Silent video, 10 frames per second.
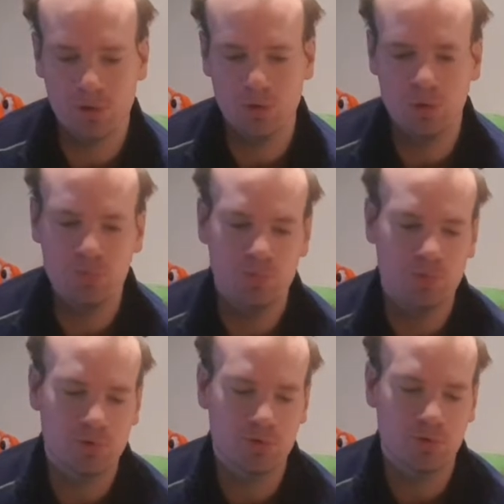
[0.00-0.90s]

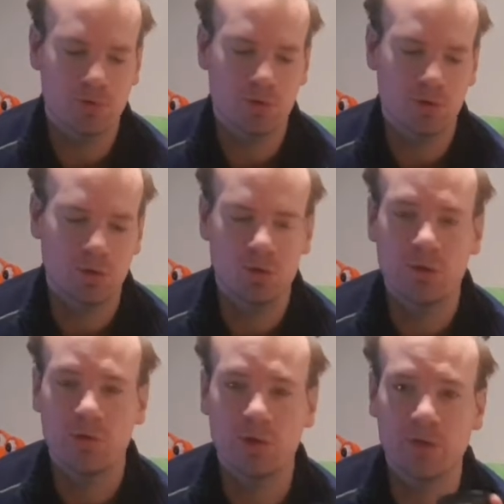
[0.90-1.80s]
Olympus
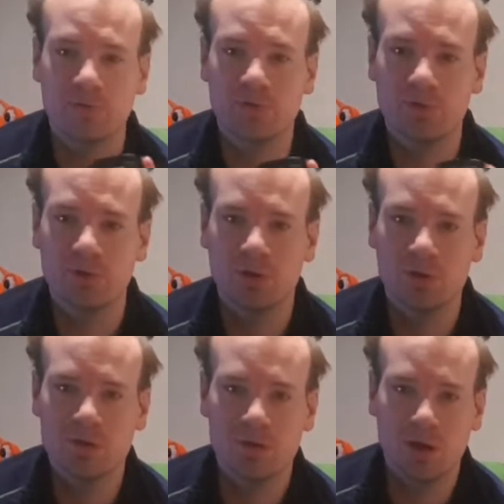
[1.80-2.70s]
stuff.
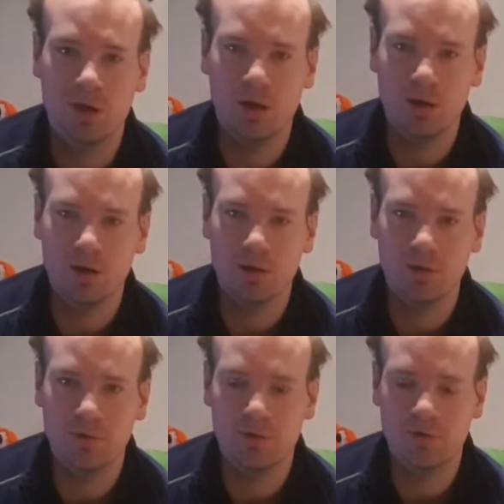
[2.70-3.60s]
It's
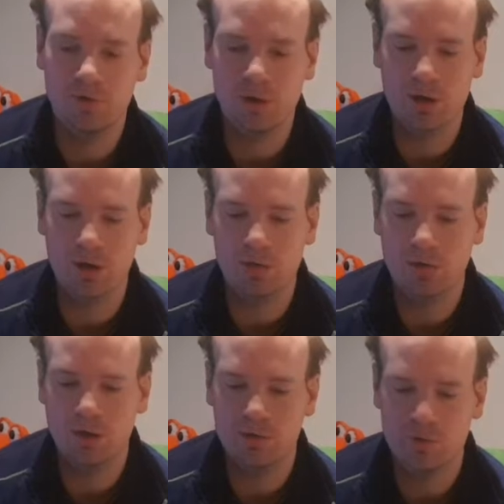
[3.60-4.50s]
I can go
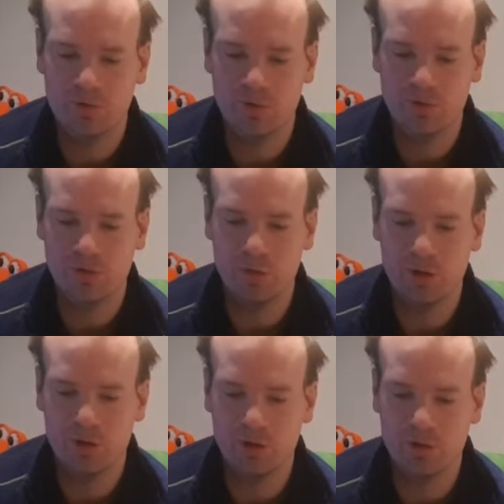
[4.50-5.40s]
down to 15
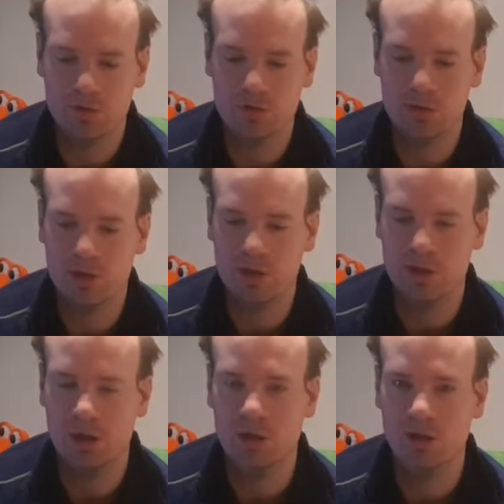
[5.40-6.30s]
meters. It says
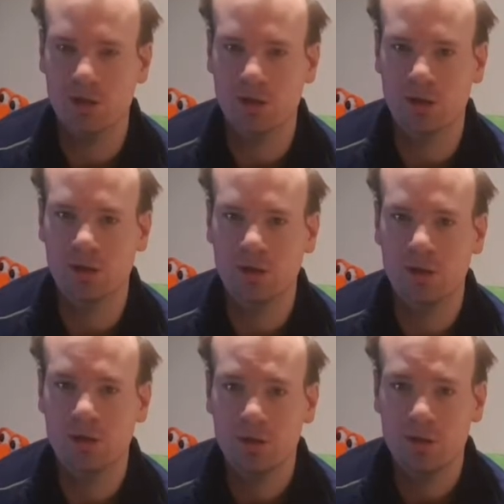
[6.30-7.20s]
here in the
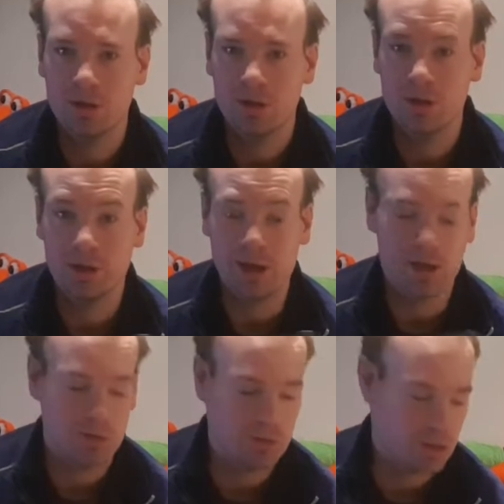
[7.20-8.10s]

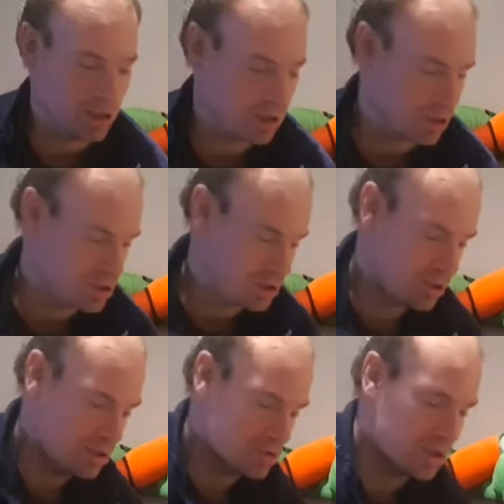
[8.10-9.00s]
text, which I cannot
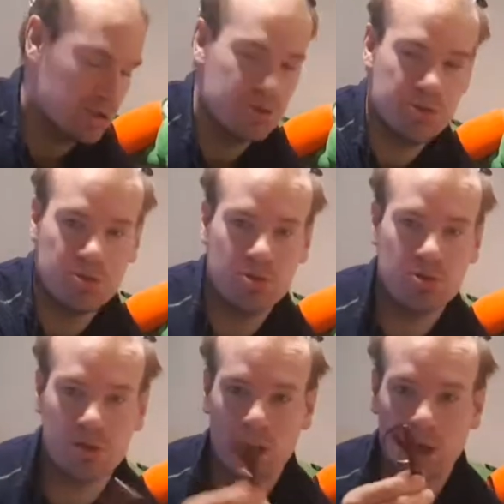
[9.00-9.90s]
see, so I need to
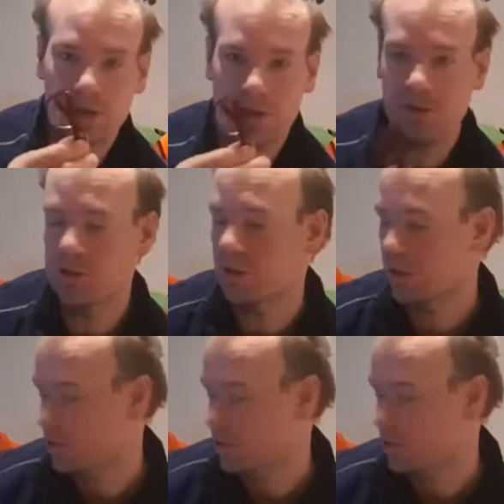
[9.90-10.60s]
use the glasses.